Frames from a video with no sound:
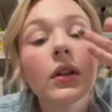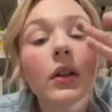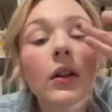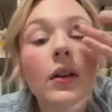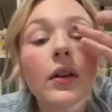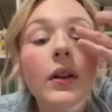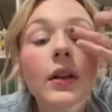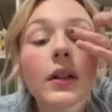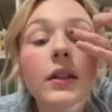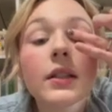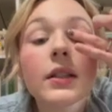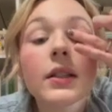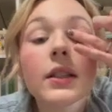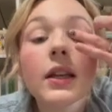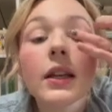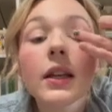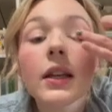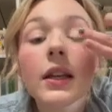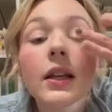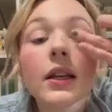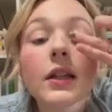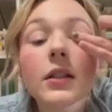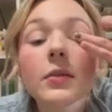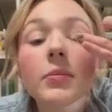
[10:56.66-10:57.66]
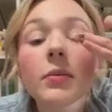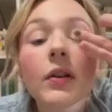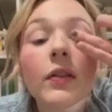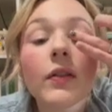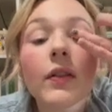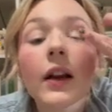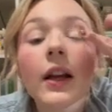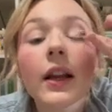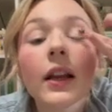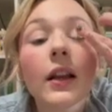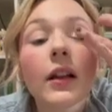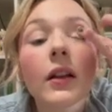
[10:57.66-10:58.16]
You can see it's
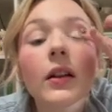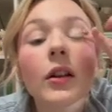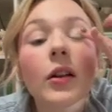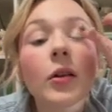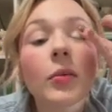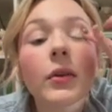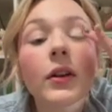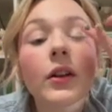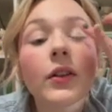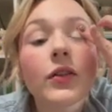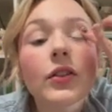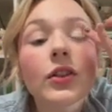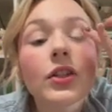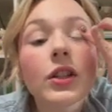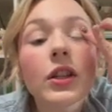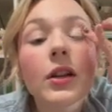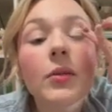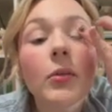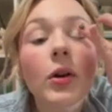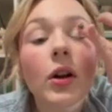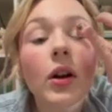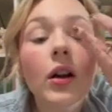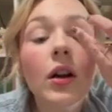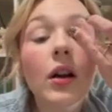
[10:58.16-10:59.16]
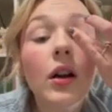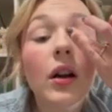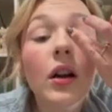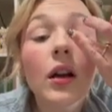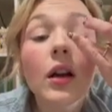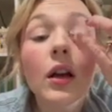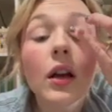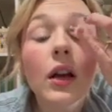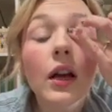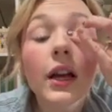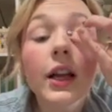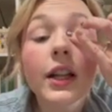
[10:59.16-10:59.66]
providing a little bit of shimmer.
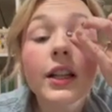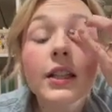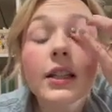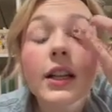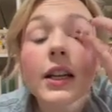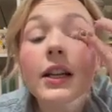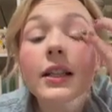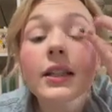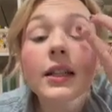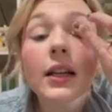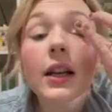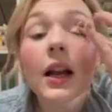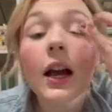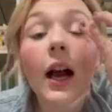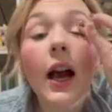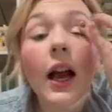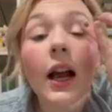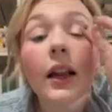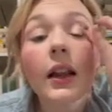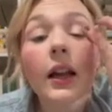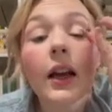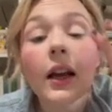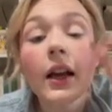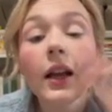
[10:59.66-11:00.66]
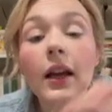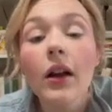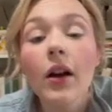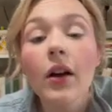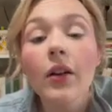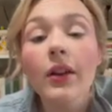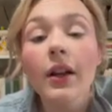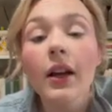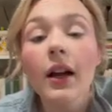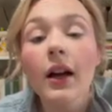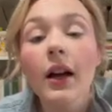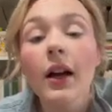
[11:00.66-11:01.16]
It's nice and highlighting on
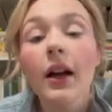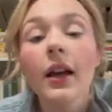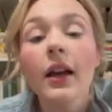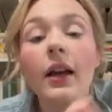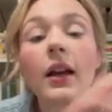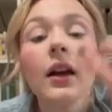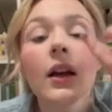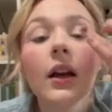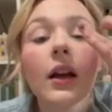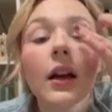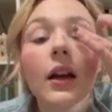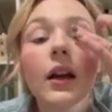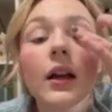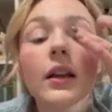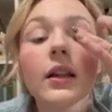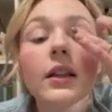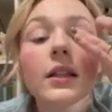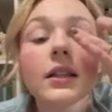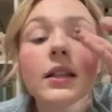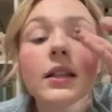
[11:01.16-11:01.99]
the eye, and it's